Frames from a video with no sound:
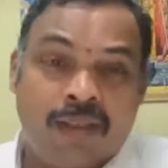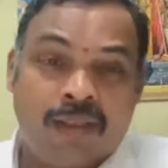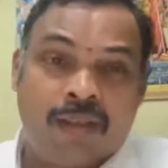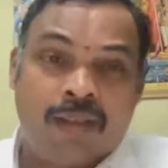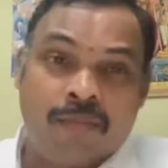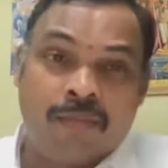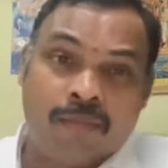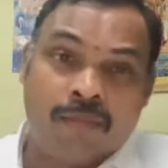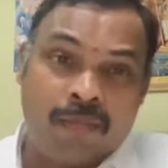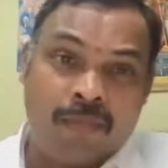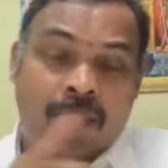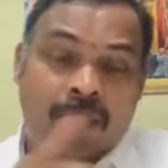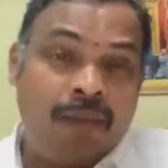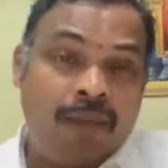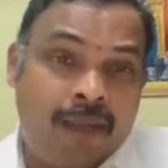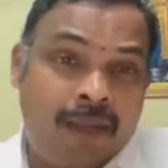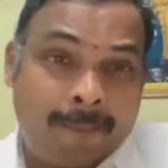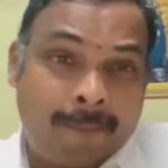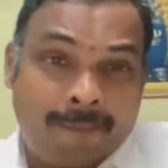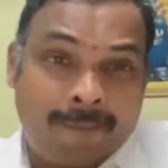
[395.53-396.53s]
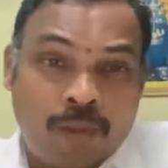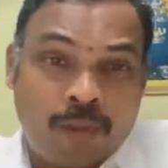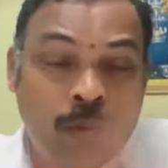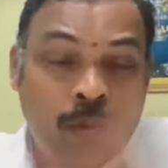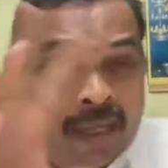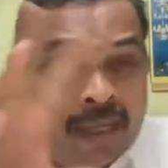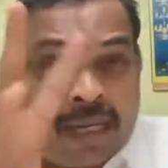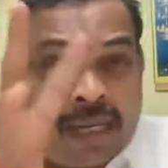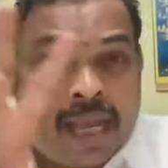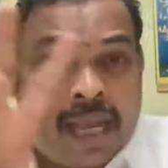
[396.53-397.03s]
Maybe you
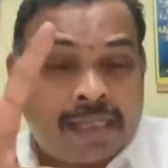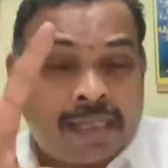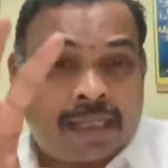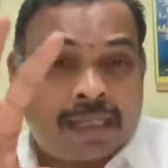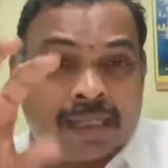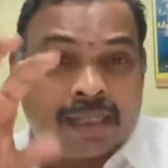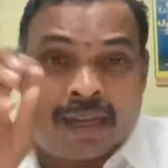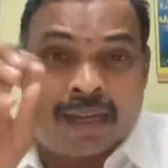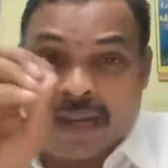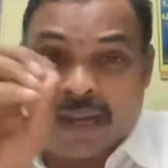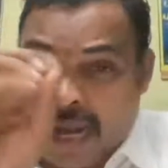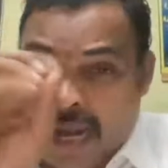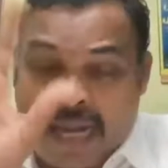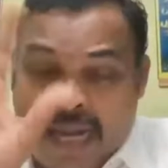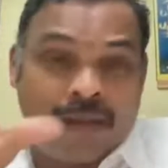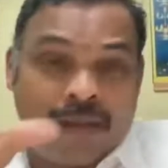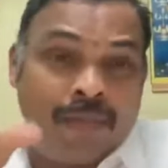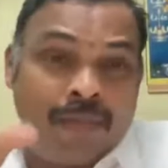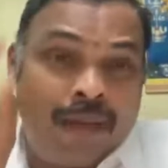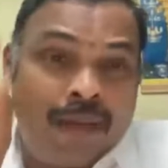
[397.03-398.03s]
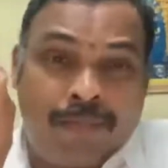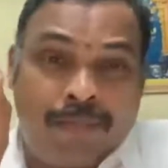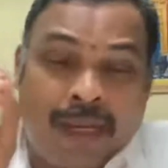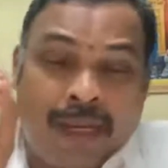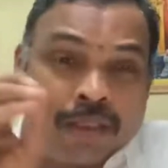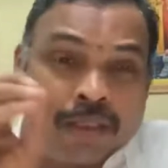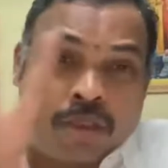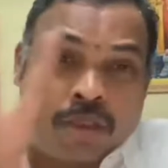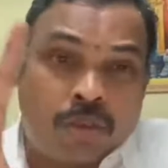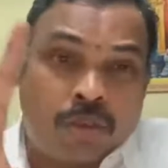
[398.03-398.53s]
can ask randomly
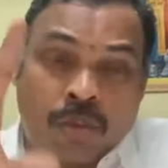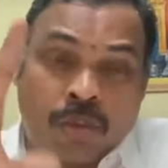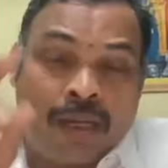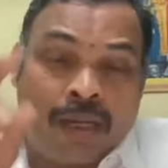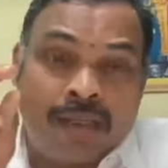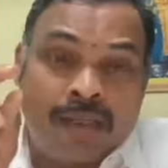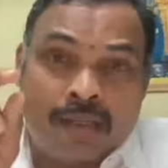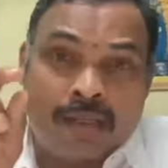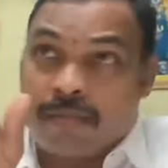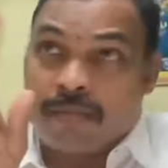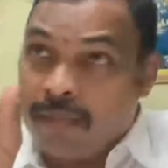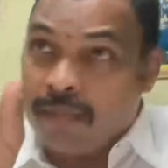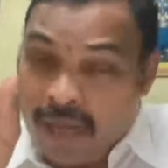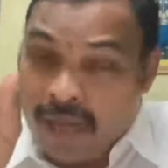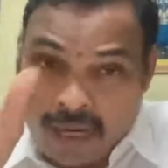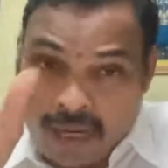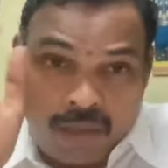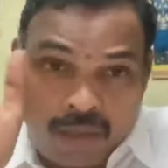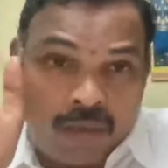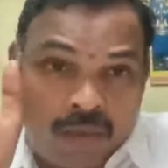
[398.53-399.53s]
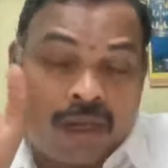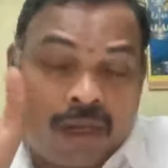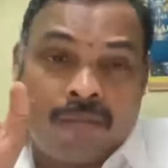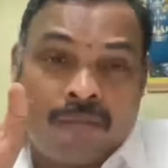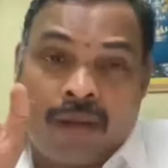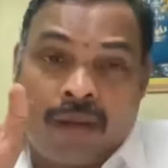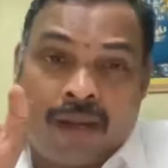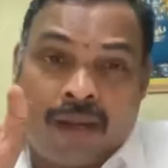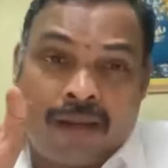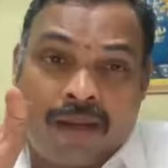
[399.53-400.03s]
pick students. Hey, you come
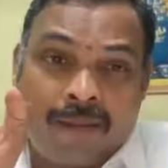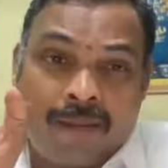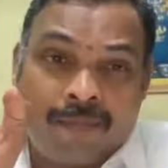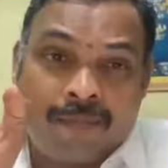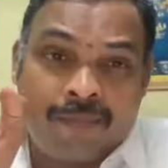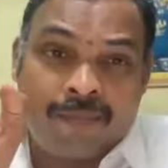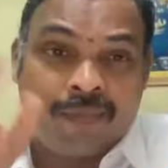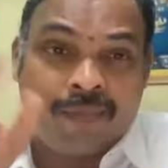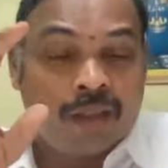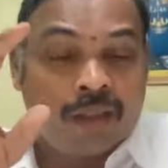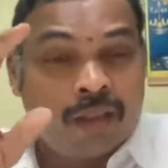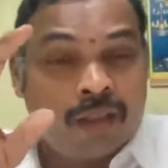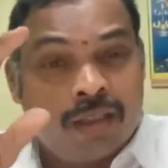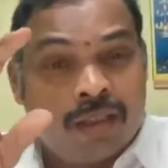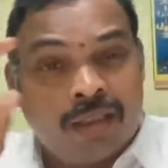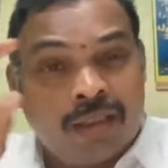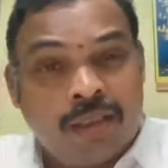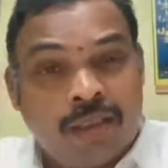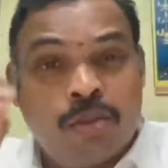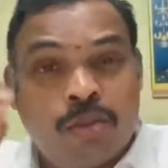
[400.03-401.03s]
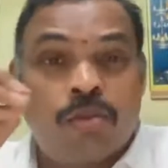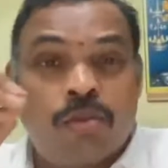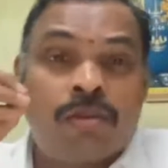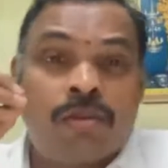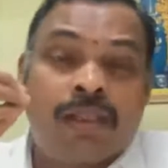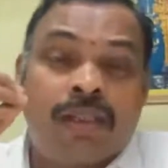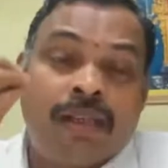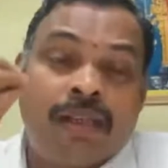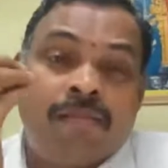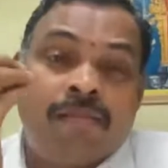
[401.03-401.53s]
here. You
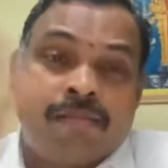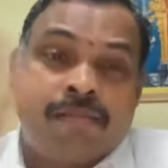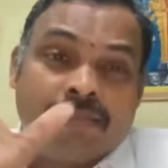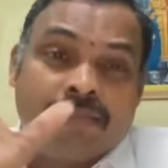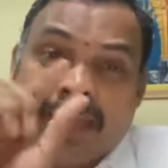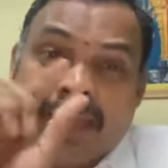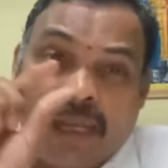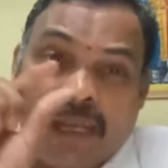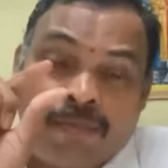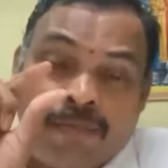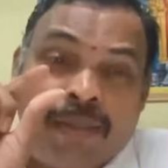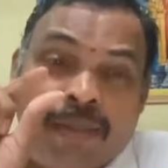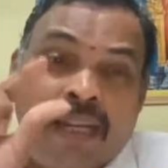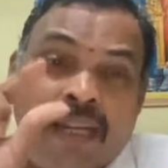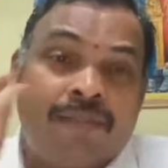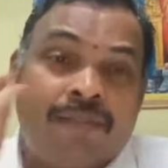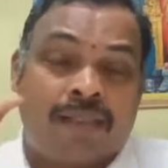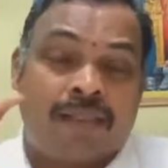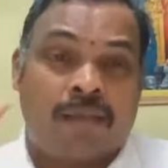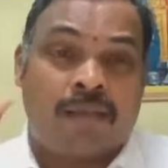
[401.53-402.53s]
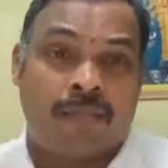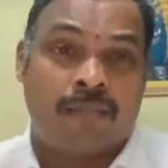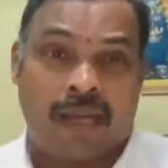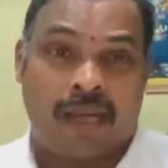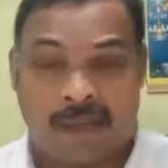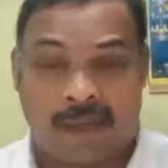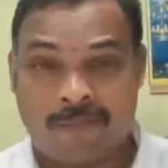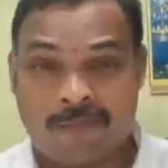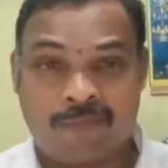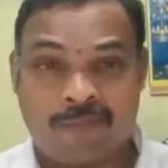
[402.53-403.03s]
give a brief
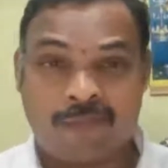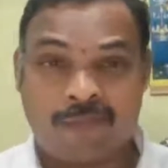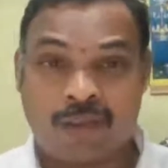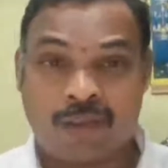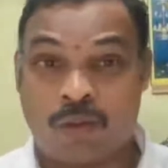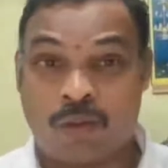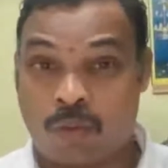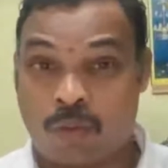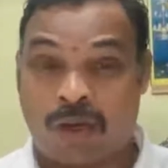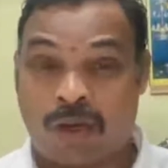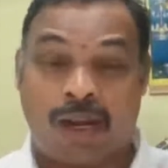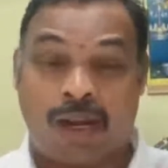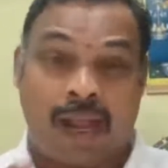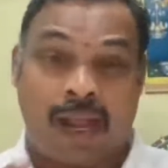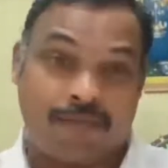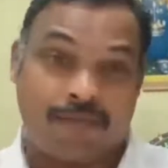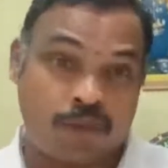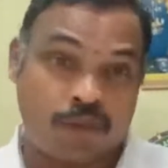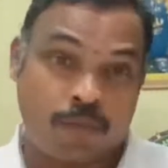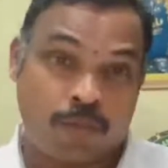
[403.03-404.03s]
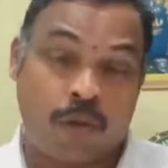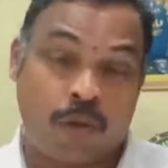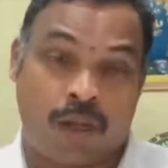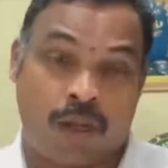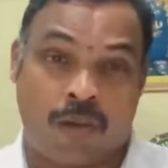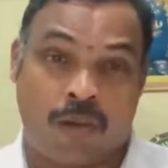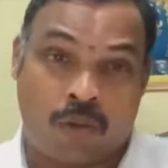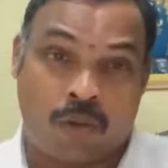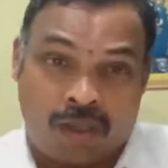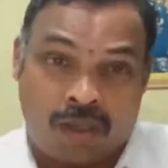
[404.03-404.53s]
summary of what I have
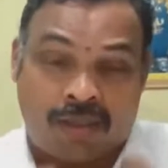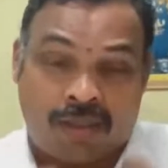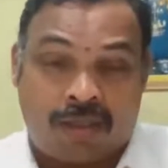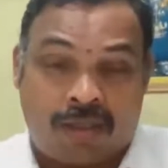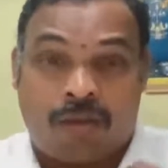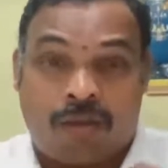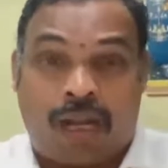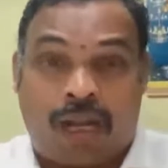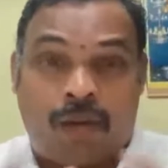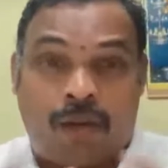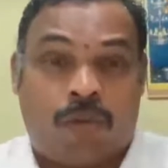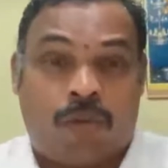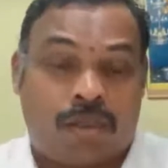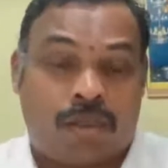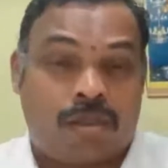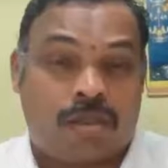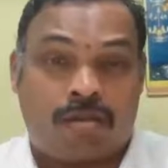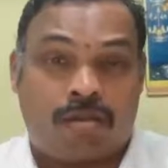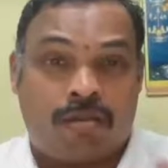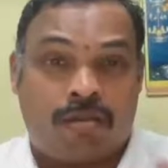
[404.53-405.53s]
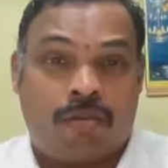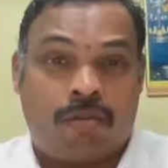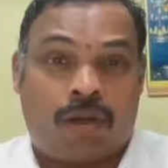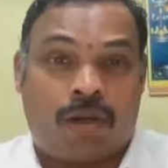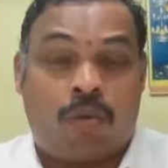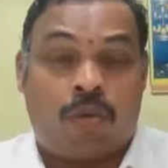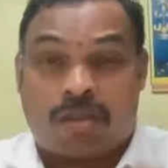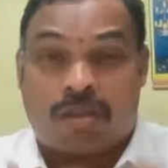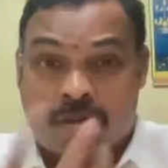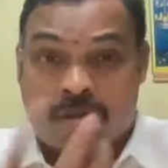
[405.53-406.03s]
what
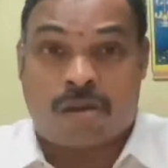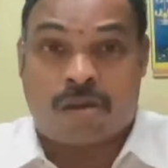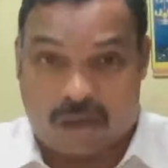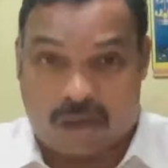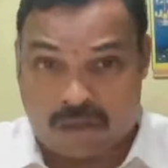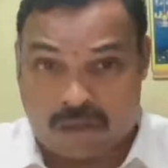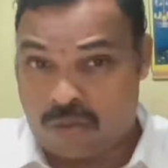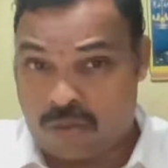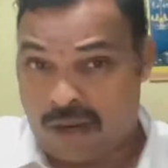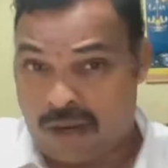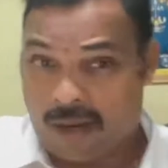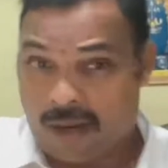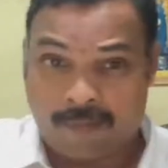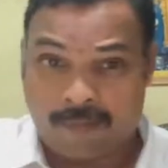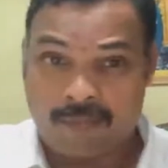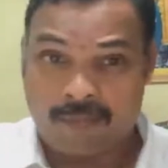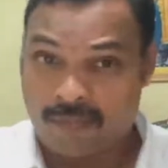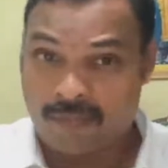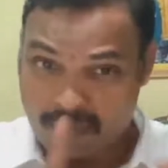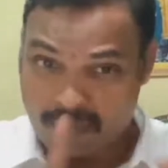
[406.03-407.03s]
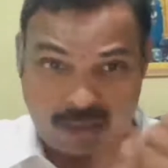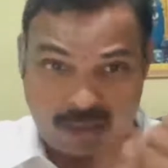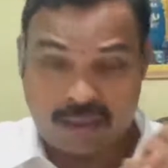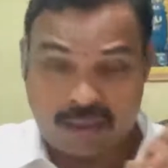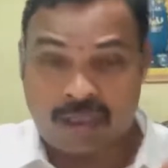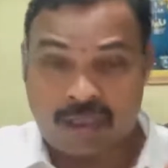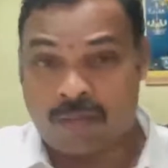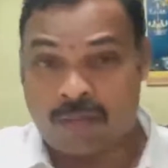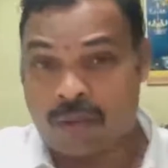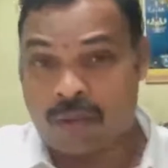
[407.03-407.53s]
was taught today. This is
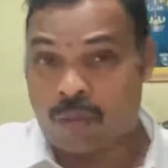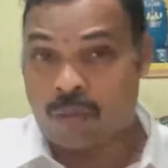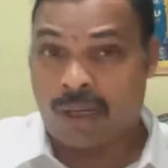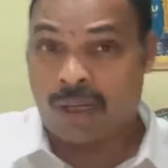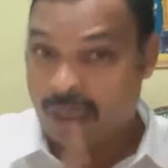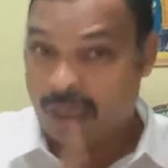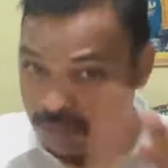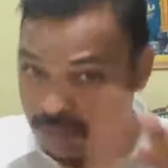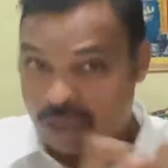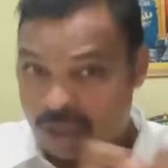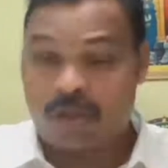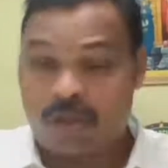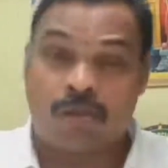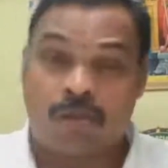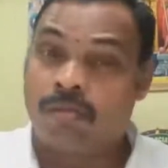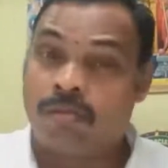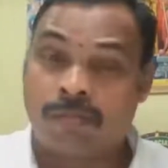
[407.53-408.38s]
number one. Number two,